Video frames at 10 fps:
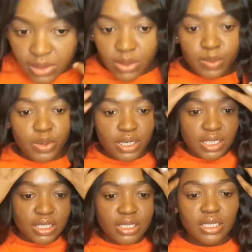so
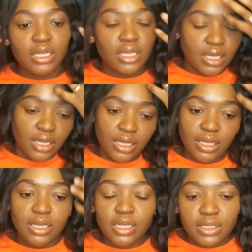pretty.
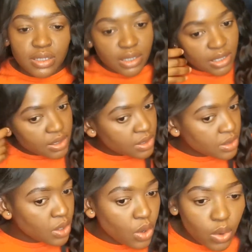It's looking
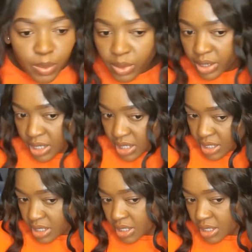so pretty.